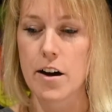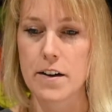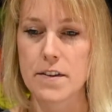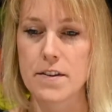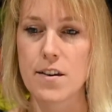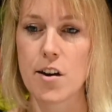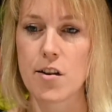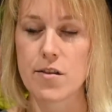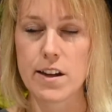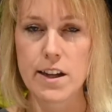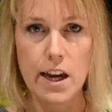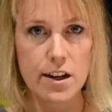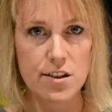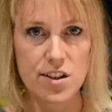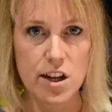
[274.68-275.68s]
So
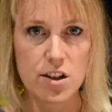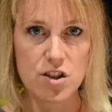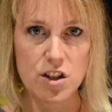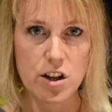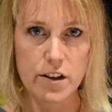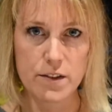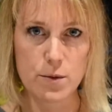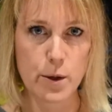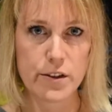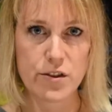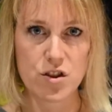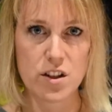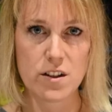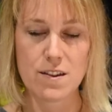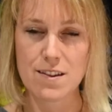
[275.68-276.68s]
get in touch and ask
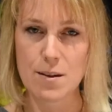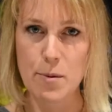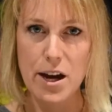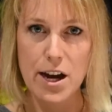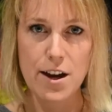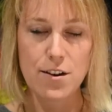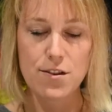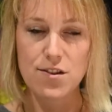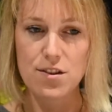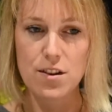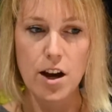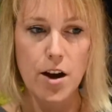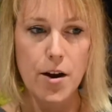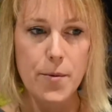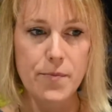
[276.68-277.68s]
questions about
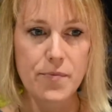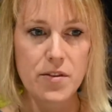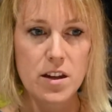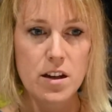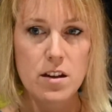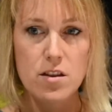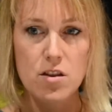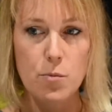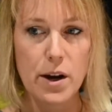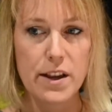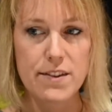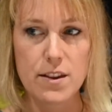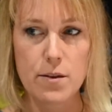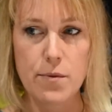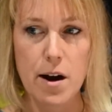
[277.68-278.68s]
the
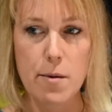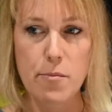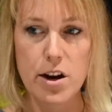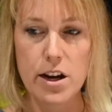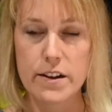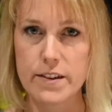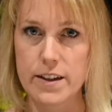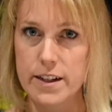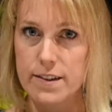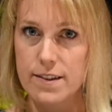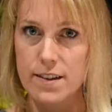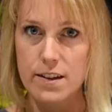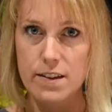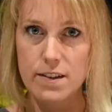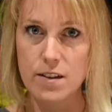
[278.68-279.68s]
weights of the fabrics. I can
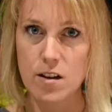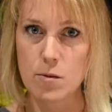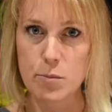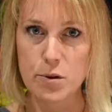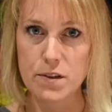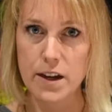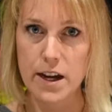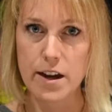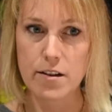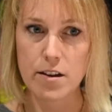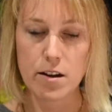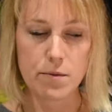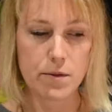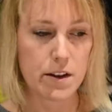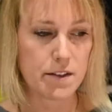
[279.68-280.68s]
send samples
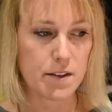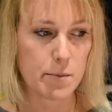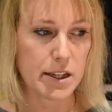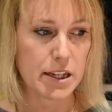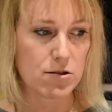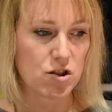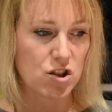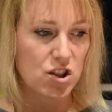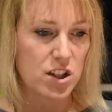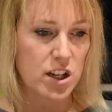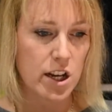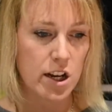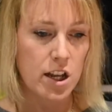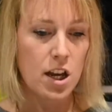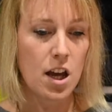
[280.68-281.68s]
out if that's something you're interested
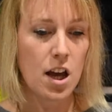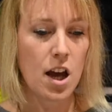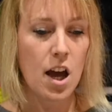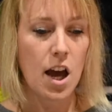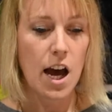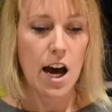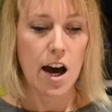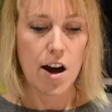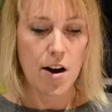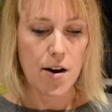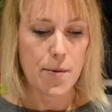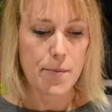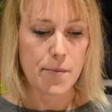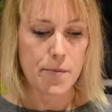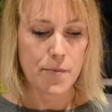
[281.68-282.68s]
in.
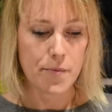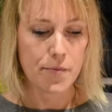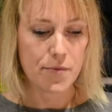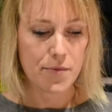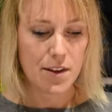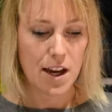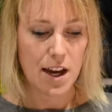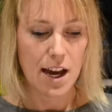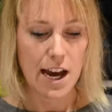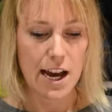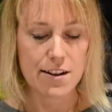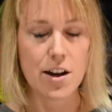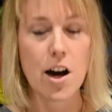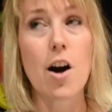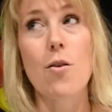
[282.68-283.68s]
And
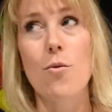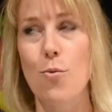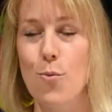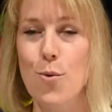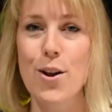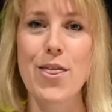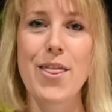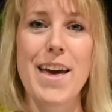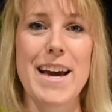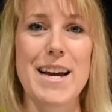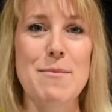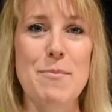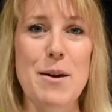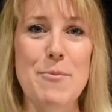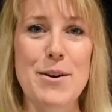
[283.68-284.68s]
oh, one
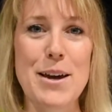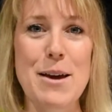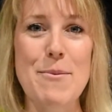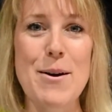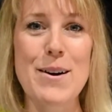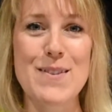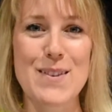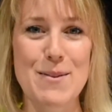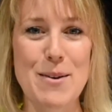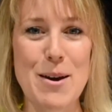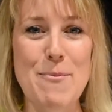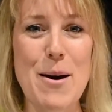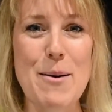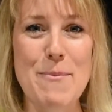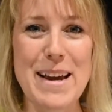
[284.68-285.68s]
thing, people keep asking me
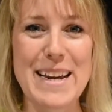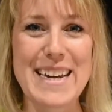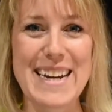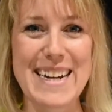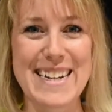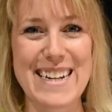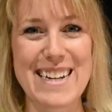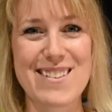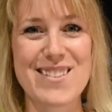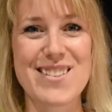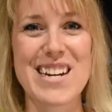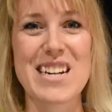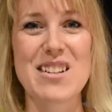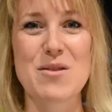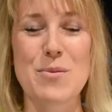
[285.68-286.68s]
about making an
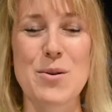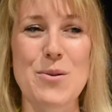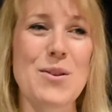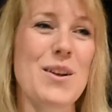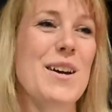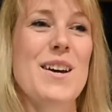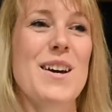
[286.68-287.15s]
interchangeable